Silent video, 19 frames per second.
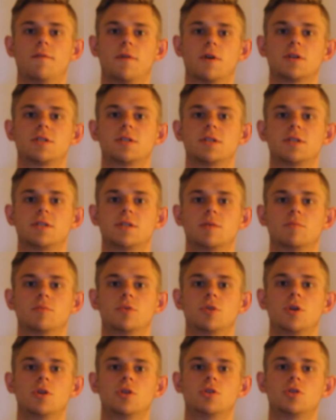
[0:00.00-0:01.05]
of our
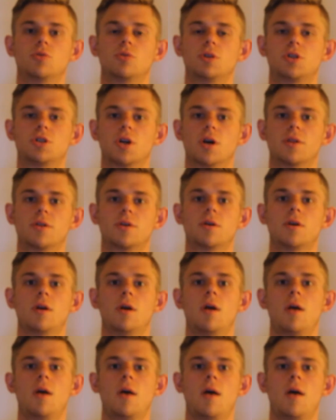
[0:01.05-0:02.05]
system to each other